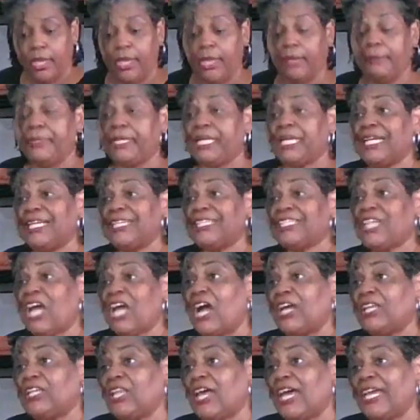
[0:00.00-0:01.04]
And because
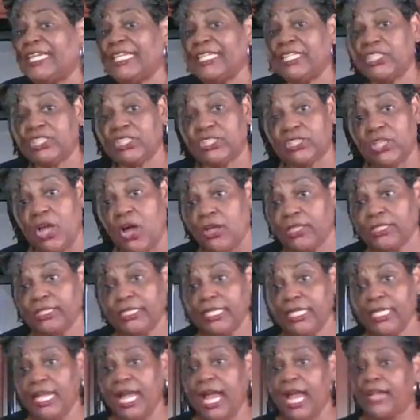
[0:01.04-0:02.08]
I like it
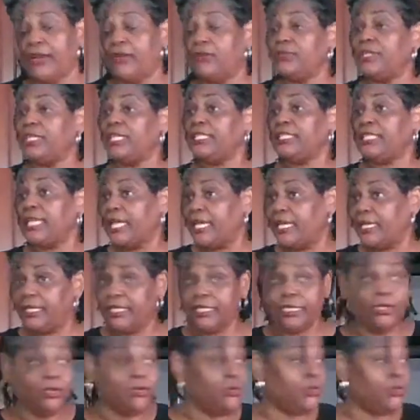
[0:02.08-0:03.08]
saucy, I don't need to add any